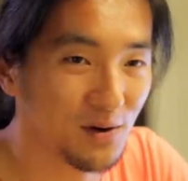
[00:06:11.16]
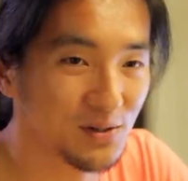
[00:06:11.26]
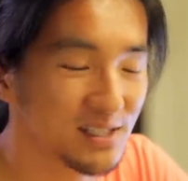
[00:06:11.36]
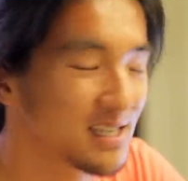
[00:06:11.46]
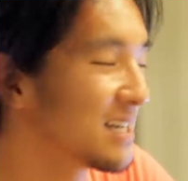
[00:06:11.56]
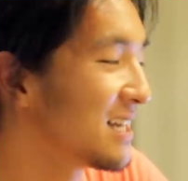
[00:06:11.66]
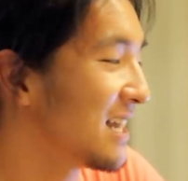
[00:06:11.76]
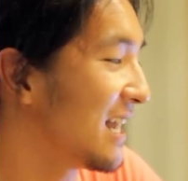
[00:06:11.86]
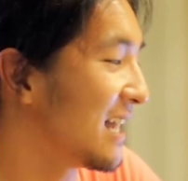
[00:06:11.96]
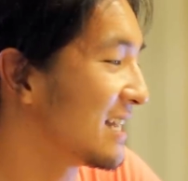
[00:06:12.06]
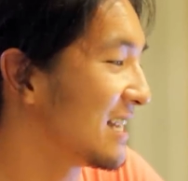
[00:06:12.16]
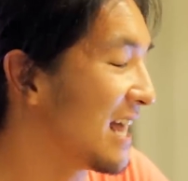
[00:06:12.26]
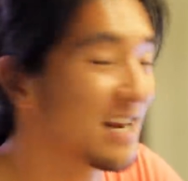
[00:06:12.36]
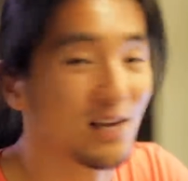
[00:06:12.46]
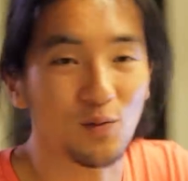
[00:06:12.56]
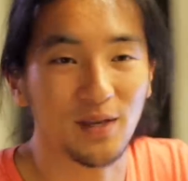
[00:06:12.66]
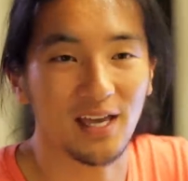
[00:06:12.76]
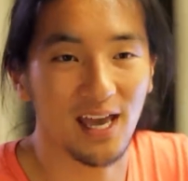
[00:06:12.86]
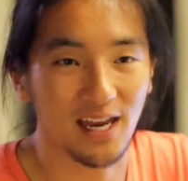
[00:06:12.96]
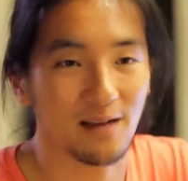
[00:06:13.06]
post and editing will be
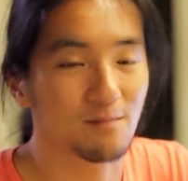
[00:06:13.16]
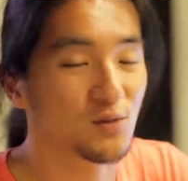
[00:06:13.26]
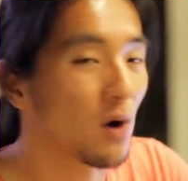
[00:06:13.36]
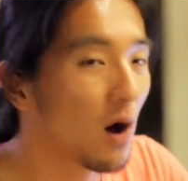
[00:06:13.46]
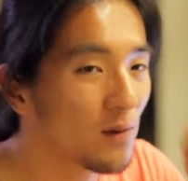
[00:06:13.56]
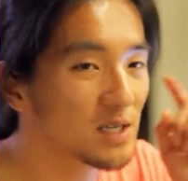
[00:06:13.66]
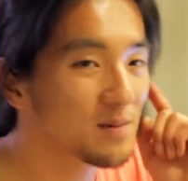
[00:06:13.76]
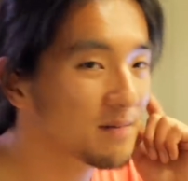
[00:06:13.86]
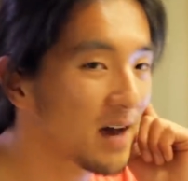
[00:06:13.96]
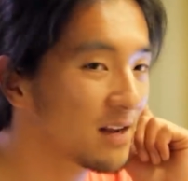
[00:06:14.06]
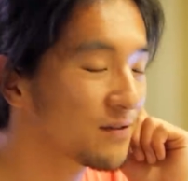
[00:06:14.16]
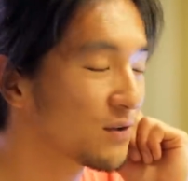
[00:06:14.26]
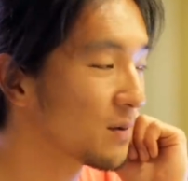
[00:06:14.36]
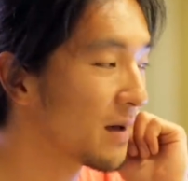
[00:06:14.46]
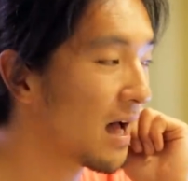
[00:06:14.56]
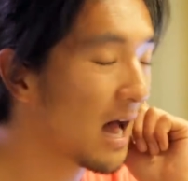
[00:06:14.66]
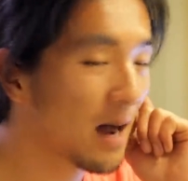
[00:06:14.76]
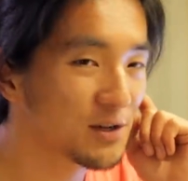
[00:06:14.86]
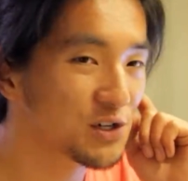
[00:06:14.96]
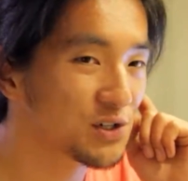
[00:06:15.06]
a headache. So always be mindful about
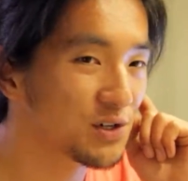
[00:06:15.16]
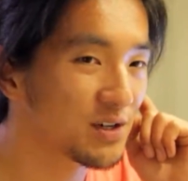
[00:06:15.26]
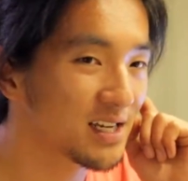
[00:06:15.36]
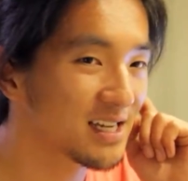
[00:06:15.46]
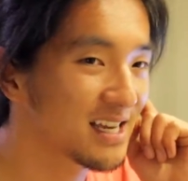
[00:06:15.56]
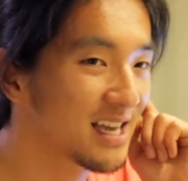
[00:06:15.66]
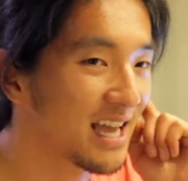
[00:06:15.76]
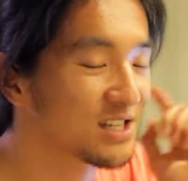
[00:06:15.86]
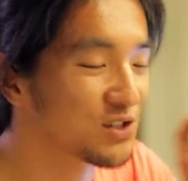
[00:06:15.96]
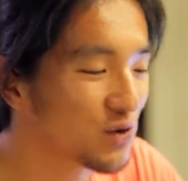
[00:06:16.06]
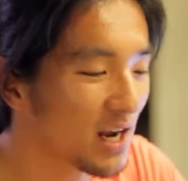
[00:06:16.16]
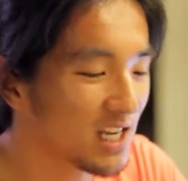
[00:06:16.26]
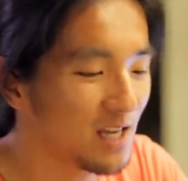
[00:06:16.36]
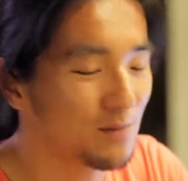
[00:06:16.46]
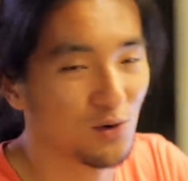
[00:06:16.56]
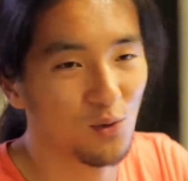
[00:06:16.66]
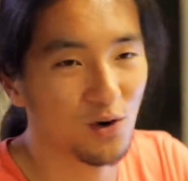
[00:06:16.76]
how much you're shooting and try to keep your